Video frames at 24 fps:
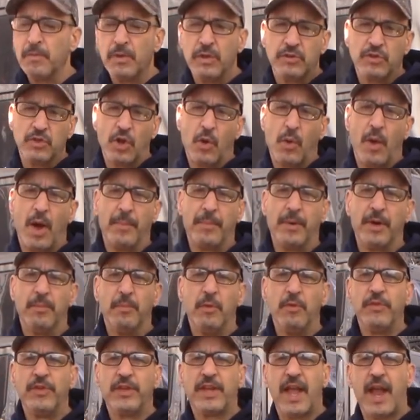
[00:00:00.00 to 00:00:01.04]
So I'm going to
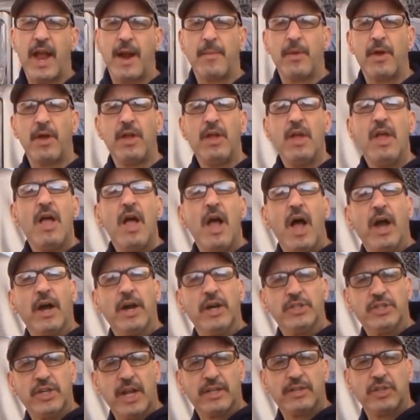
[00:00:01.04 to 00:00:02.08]
move the camera. I'm
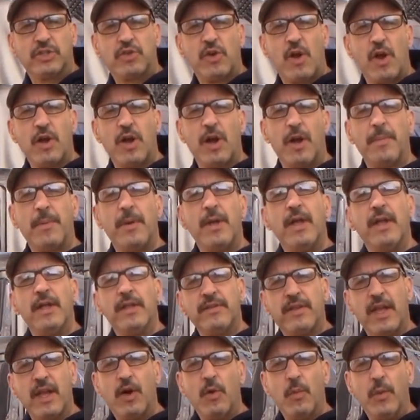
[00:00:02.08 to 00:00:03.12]
going to jack the truck up,
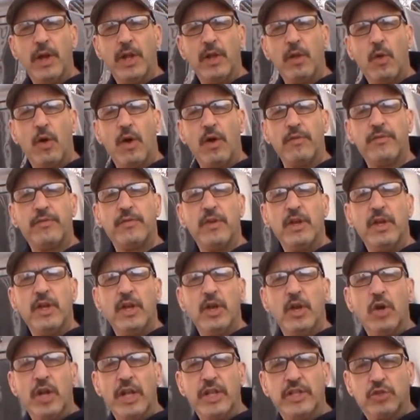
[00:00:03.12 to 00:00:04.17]
take a wheel off.
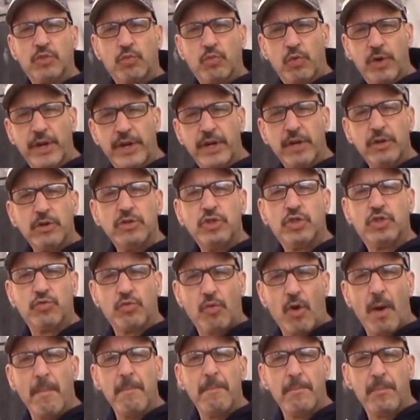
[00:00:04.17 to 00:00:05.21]
It's rear
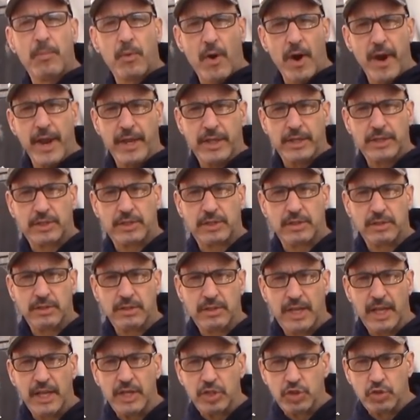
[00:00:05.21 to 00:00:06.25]
drum brakes.
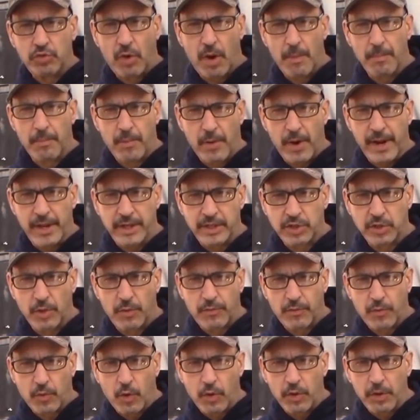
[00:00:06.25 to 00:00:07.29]
They're drum brakes. So
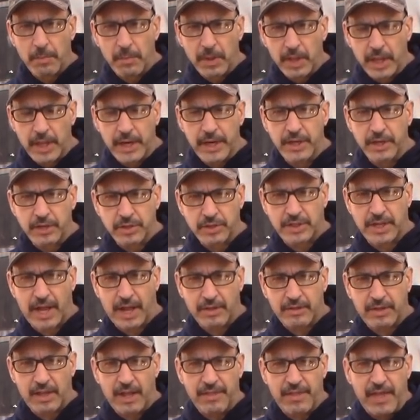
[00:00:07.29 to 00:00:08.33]
for all the millennials
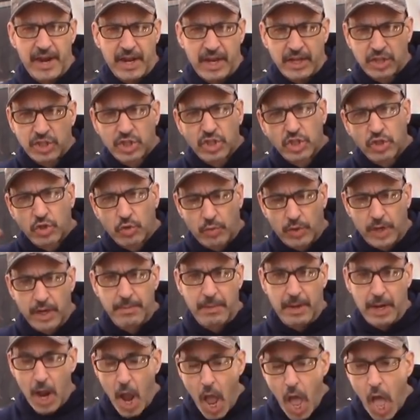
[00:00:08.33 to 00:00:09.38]
out there that are
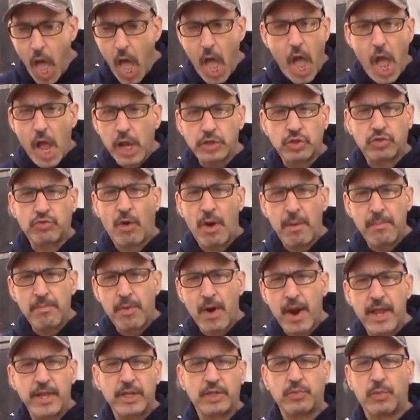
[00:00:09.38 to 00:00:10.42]
screaming, drum
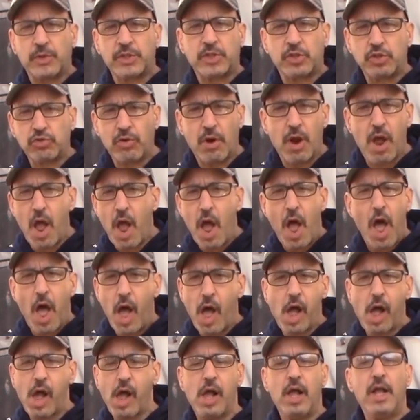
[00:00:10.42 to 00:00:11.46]
brakes, what's a
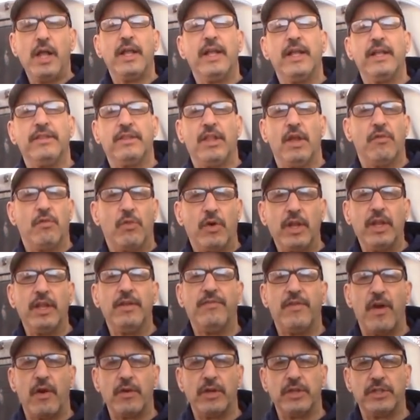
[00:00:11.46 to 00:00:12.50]
drum? They're really
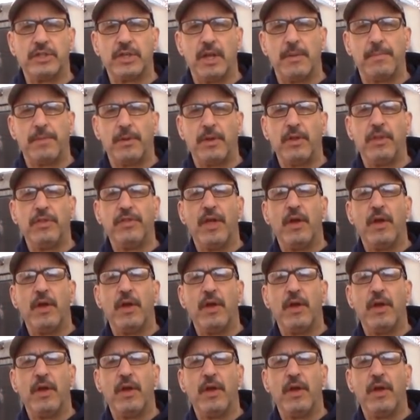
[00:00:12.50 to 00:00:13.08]
very simple.